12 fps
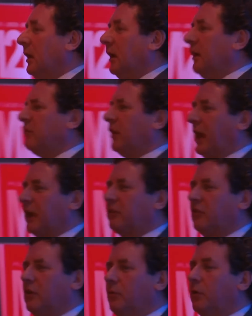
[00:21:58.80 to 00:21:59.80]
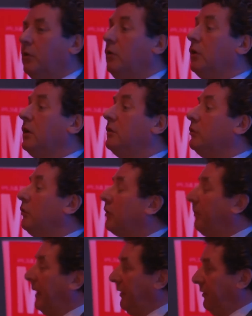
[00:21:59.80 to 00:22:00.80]
is that actually we're all going to
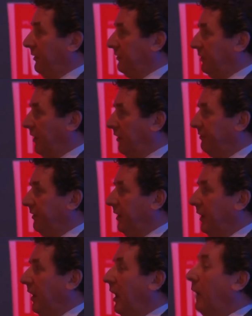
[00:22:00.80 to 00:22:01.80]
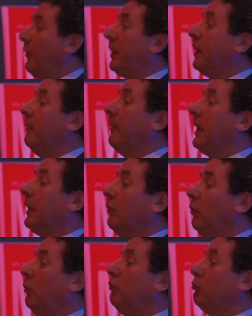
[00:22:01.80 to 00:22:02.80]
talk about this stuff and we're going to make it
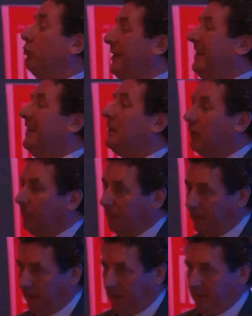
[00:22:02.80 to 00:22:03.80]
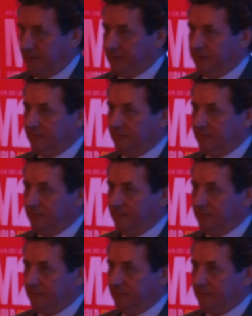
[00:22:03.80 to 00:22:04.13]
all really complicated.